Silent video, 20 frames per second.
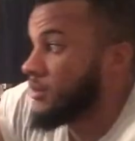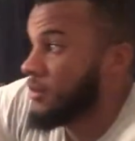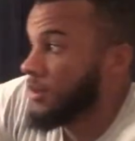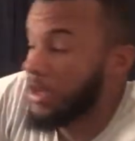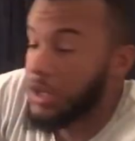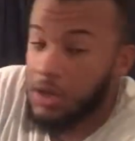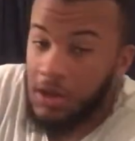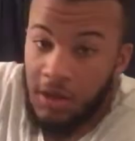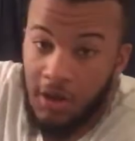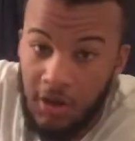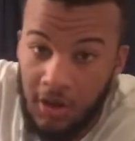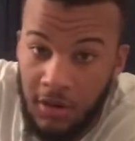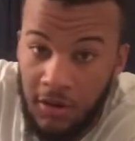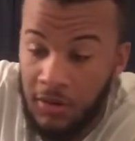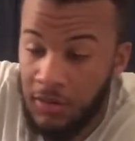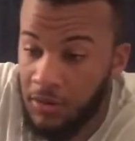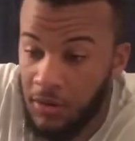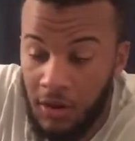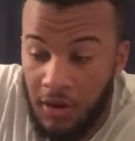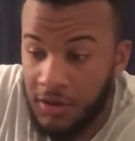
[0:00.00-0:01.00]
You're
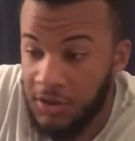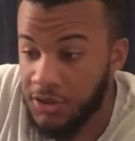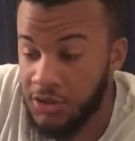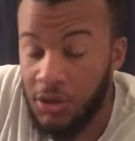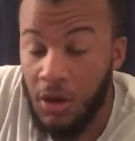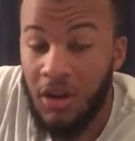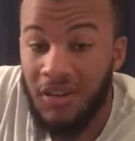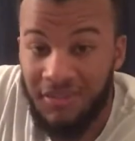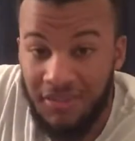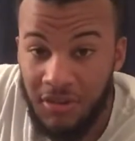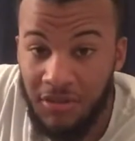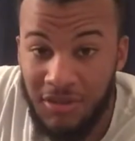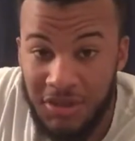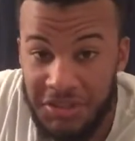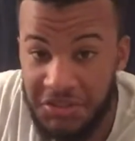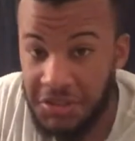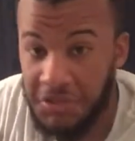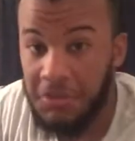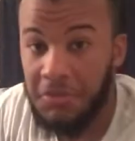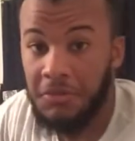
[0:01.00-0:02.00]
here on this earth for a
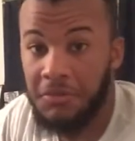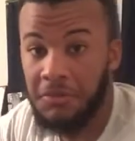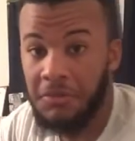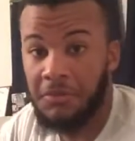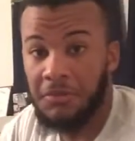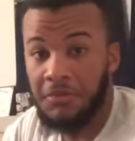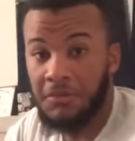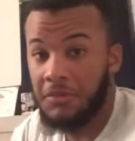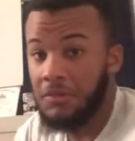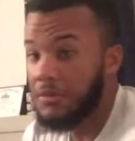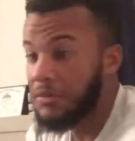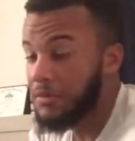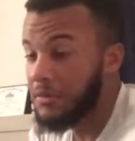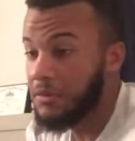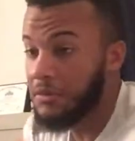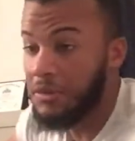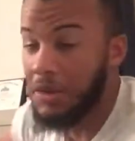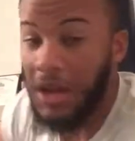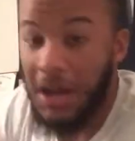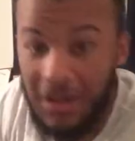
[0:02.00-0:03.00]
reason.
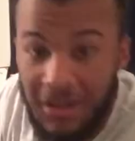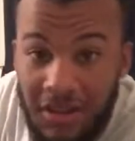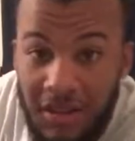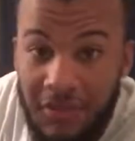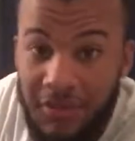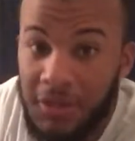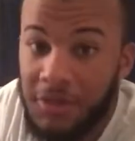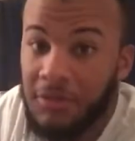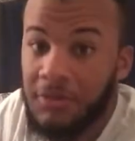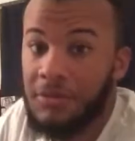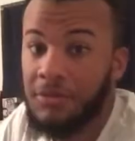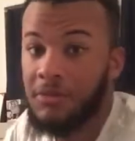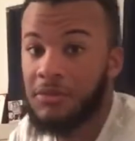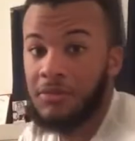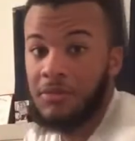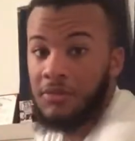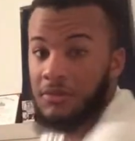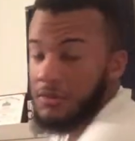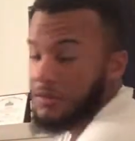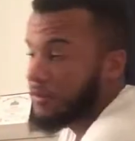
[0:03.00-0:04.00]
I love you.
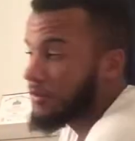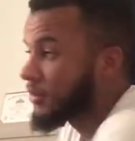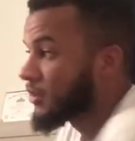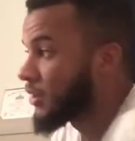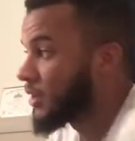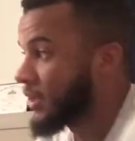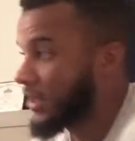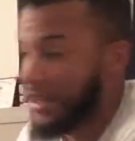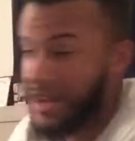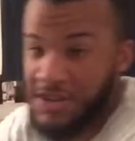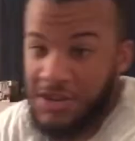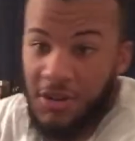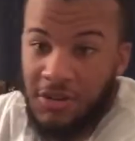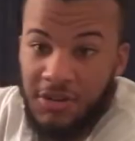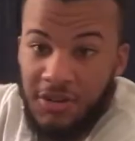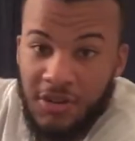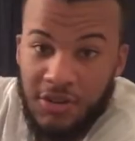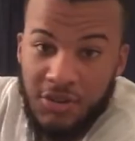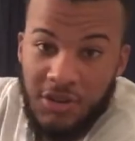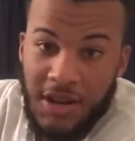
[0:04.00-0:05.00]
And that's
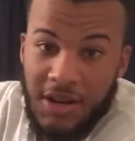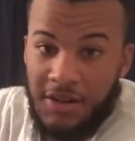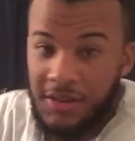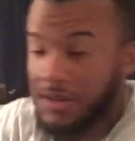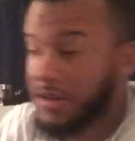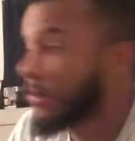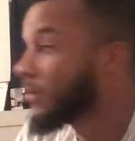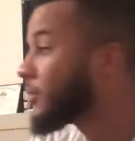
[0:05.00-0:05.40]
also the track name.